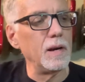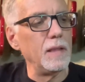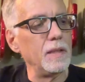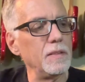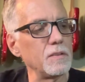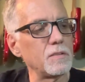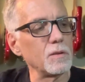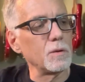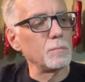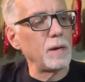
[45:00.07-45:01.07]
then this
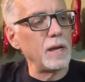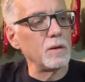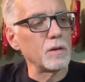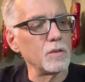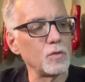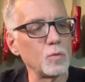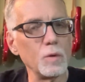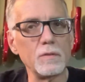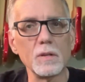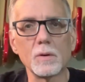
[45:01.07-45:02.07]
little panel can
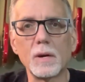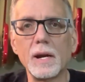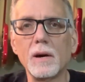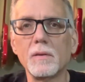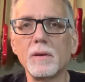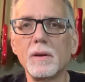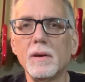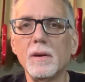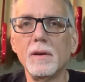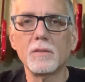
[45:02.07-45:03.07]
swivel around
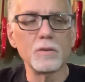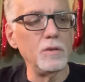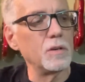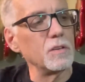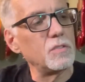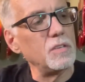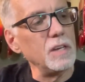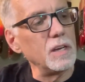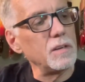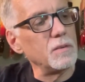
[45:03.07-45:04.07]
so you can see
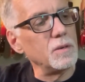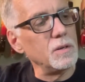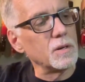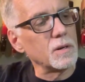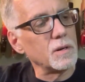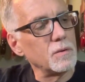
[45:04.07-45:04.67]
it when you're